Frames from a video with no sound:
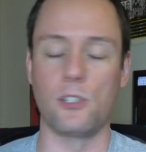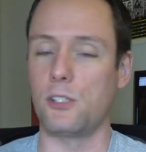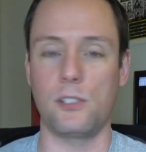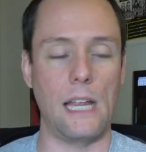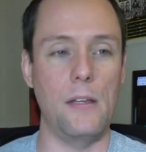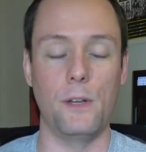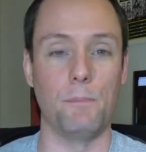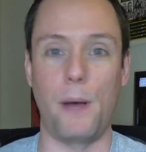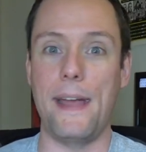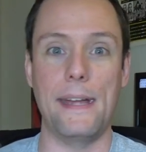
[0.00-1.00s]
Just
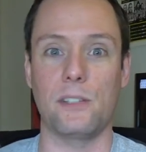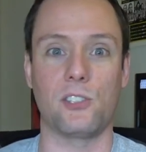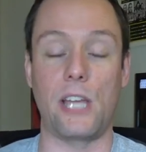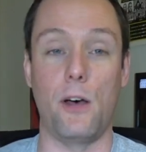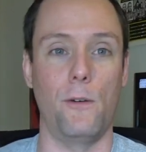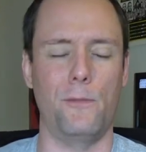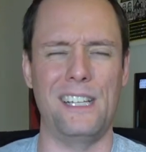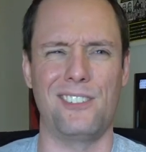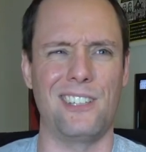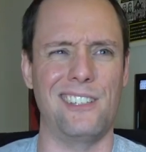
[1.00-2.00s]
even by itself,
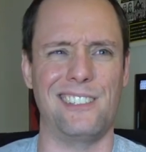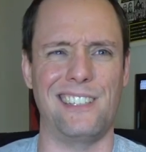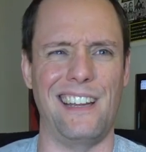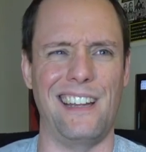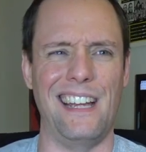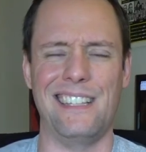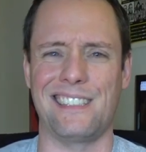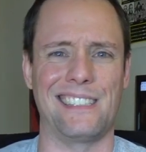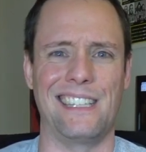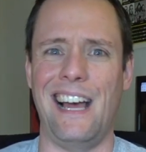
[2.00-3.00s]
it's just...
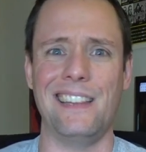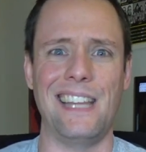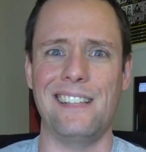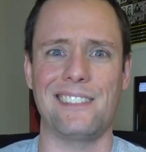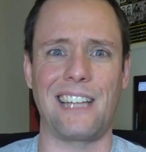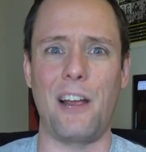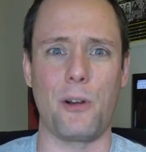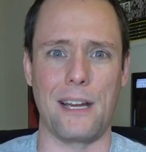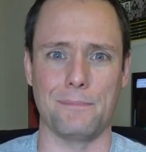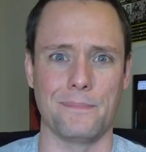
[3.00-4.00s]
it's not that
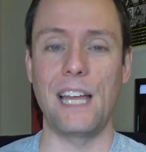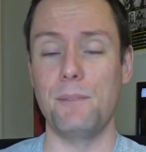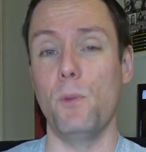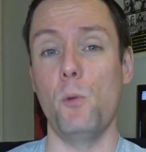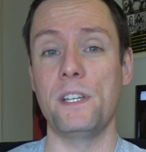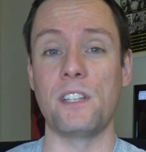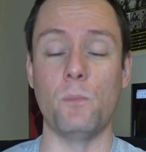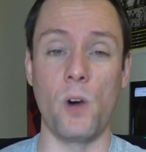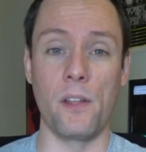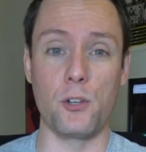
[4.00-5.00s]
scary. That moment
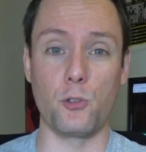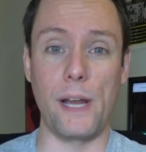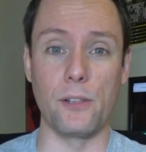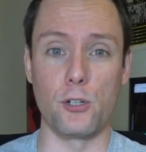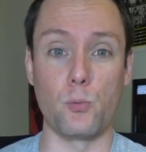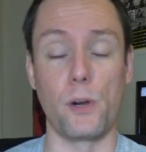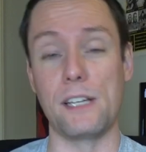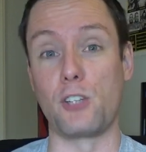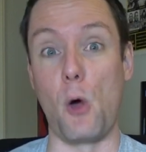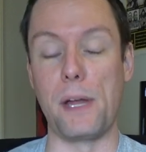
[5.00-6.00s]
in one of the trailers where
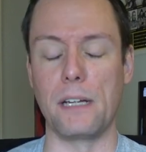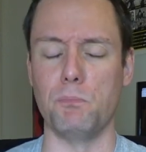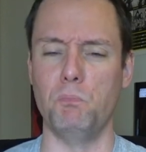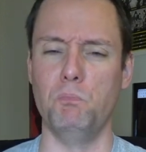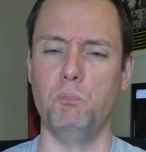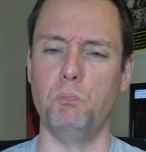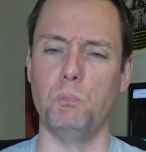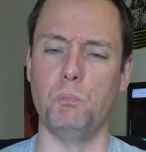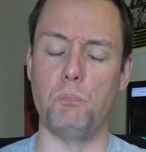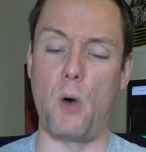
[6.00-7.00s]
he's going,
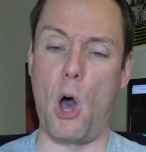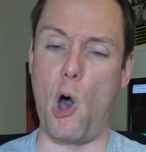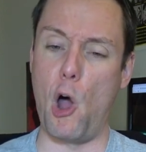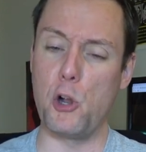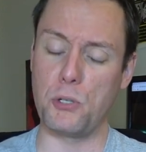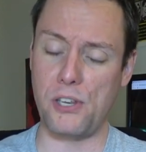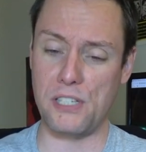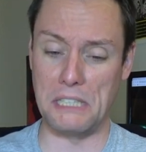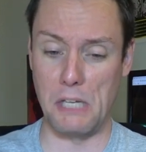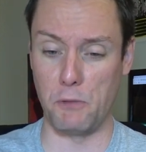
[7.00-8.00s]
mmm,
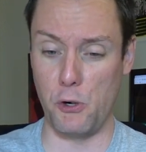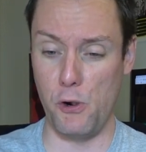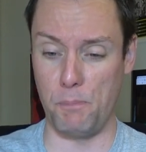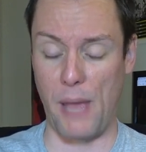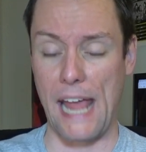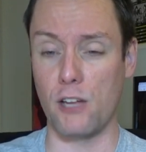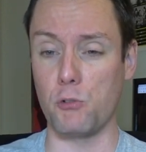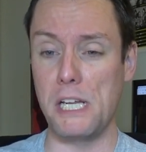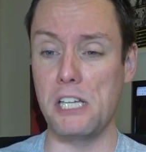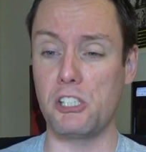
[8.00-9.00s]
heart, liver,
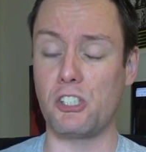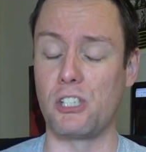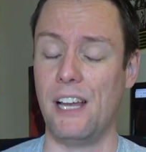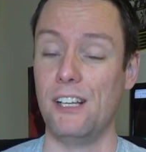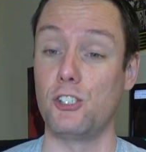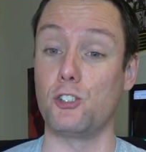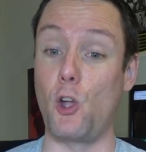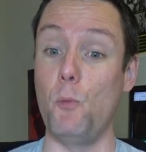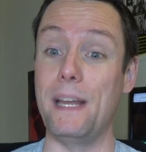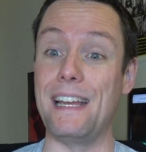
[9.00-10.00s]
pancreas,
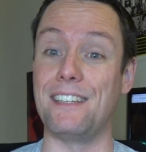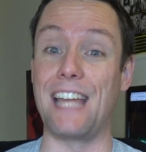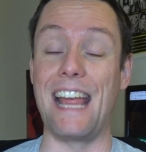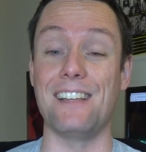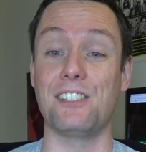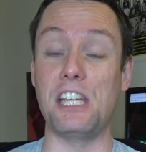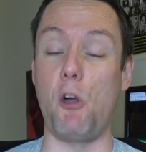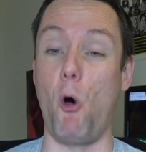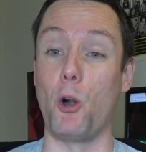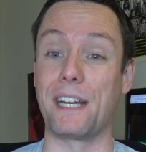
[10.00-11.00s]
so many
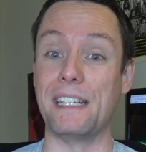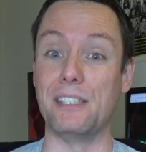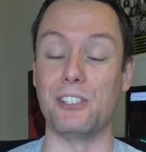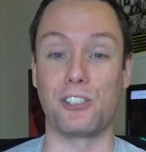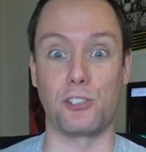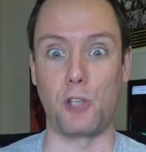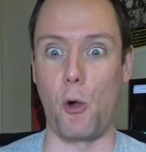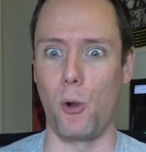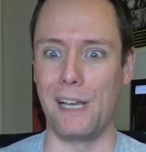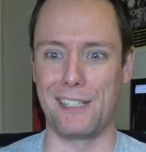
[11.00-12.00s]
tasty organs,
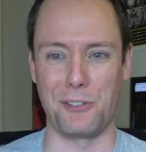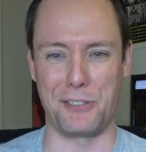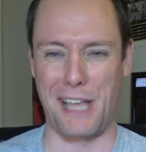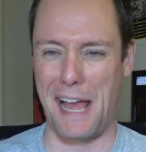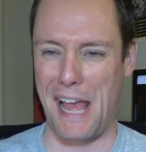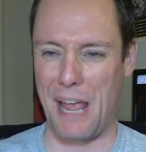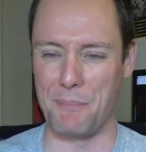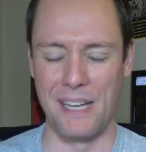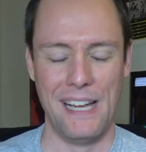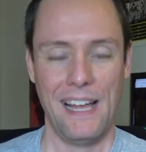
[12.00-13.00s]
so little
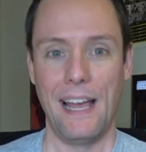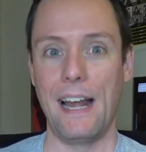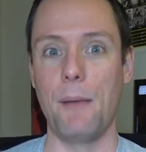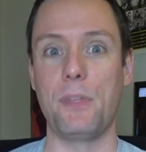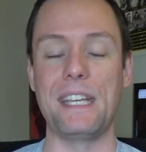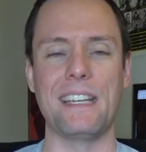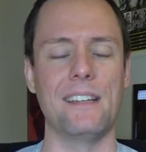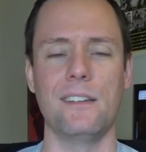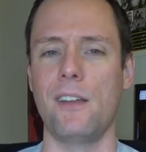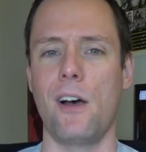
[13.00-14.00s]
time. And I'm
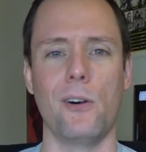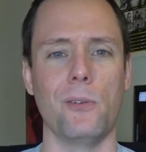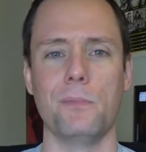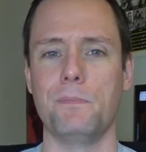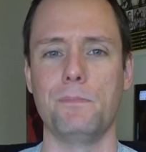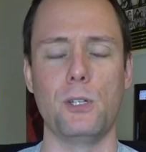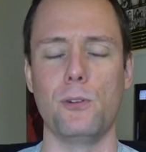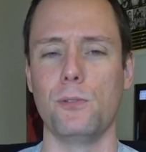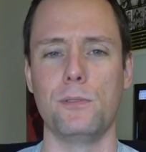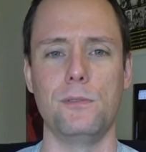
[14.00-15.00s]
thinking, no,
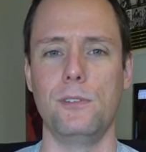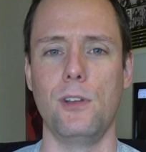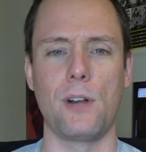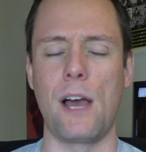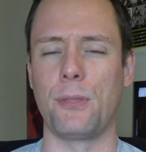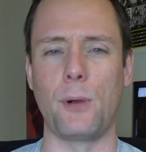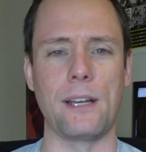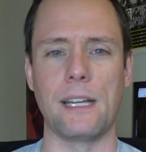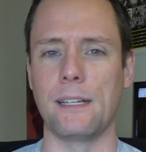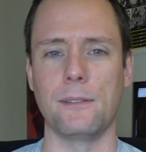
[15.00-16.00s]
dude, you're not
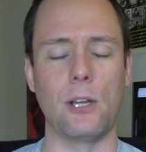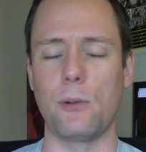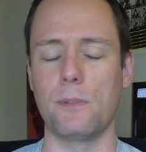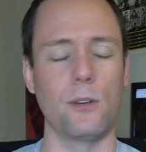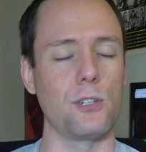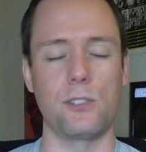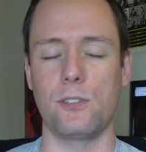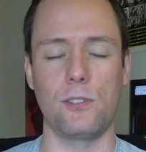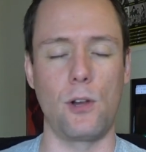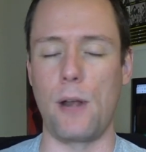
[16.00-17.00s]
threatening. You're, you're
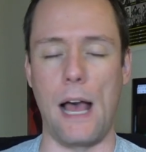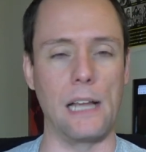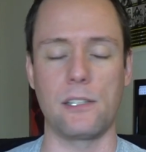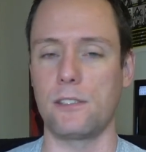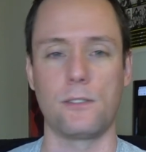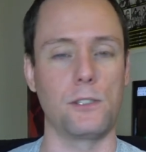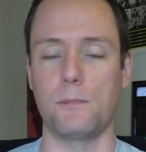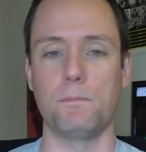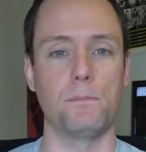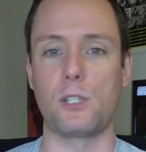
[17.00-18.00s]
just, you're not.
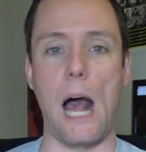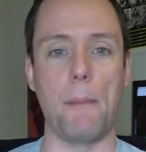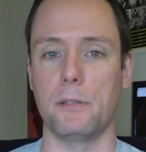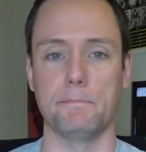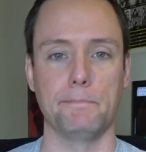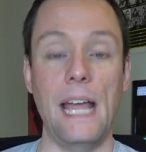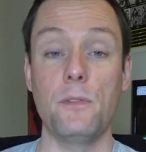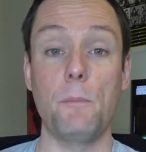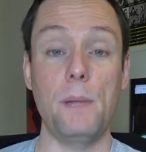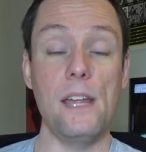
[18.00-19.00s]
Just stop.
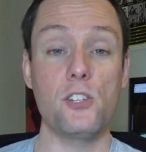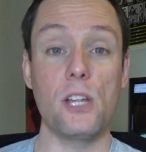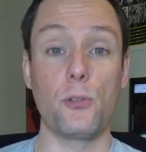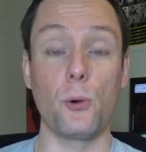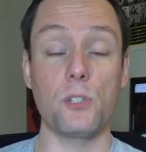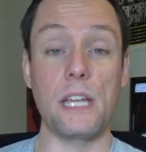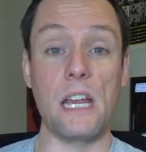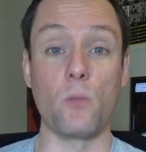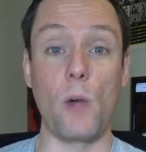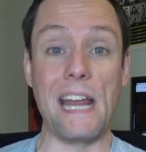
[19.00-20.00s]
And the P G
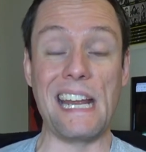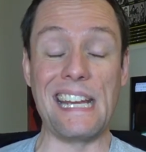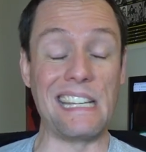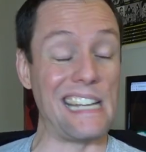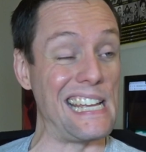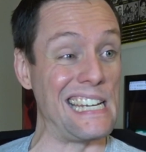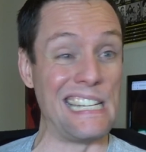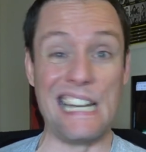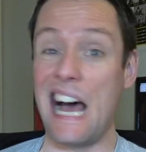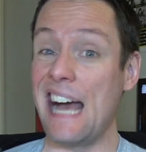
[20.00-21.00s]
thirteen rating did
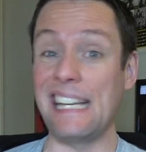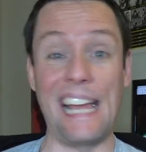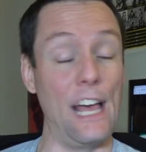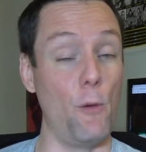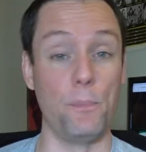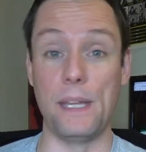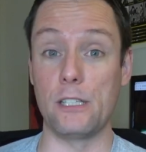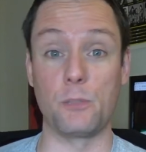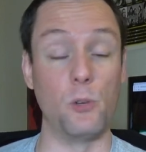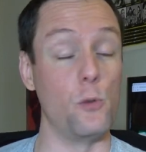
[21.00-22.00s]
not help
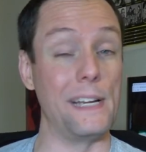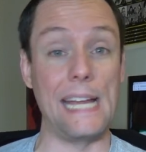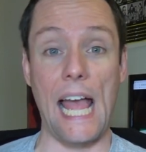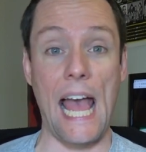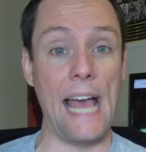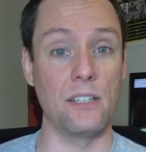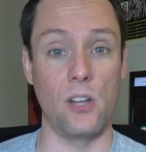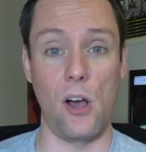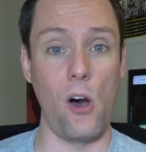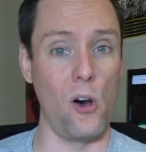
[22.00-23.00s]
this movie
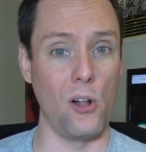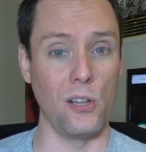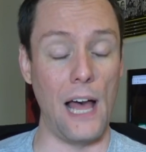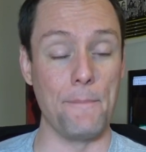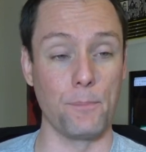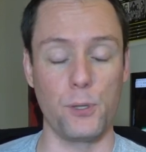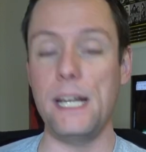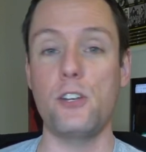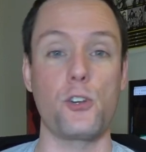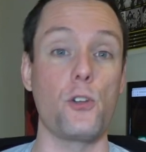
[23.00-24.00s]
at all. I'm
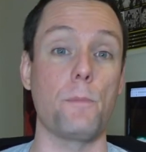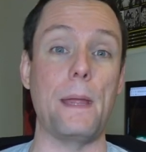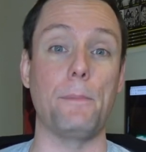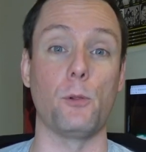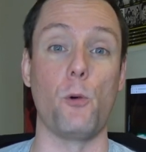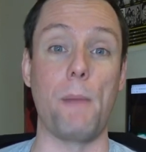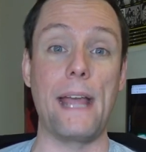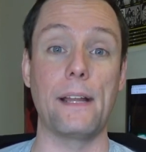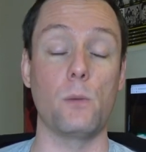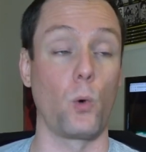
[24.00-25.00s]
pretty sure the people who
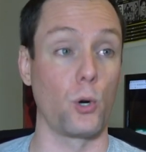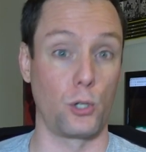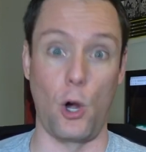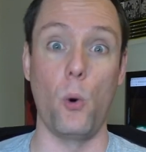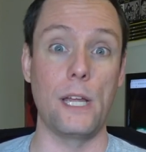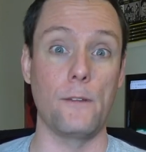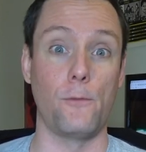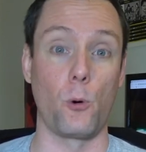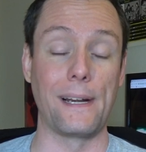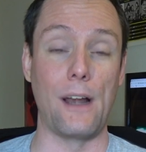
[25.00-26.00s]
made it were going
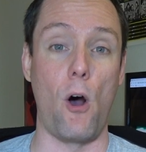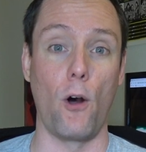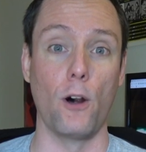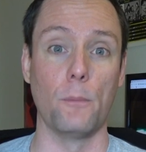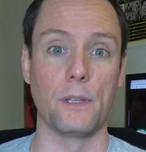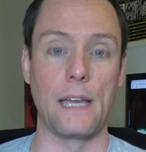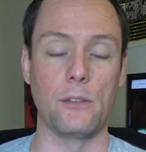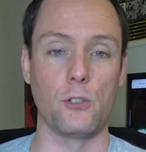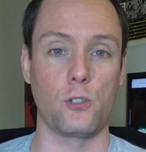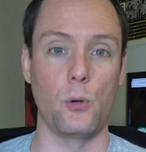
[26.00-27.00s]
for an R, but
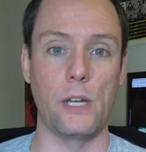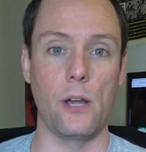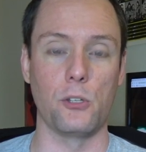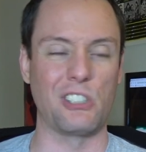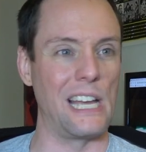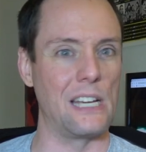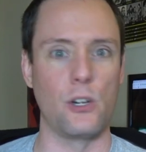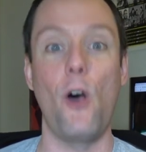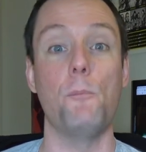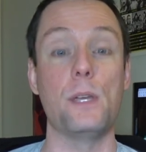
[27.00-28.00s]
then the studio said,
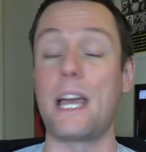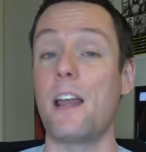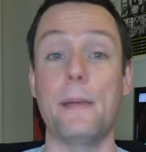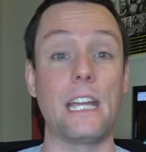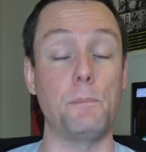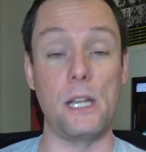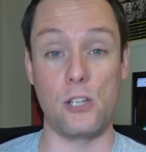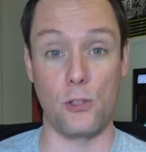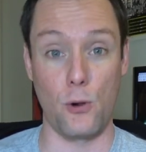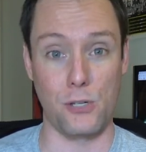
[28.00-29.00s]
nope, you gotta make it P
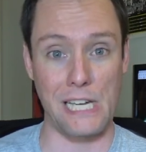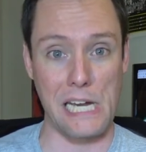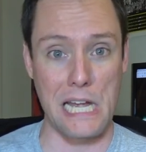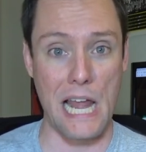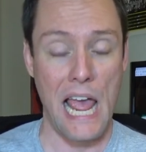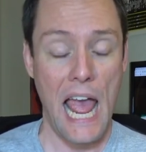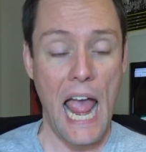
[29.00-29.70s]
G thirteen.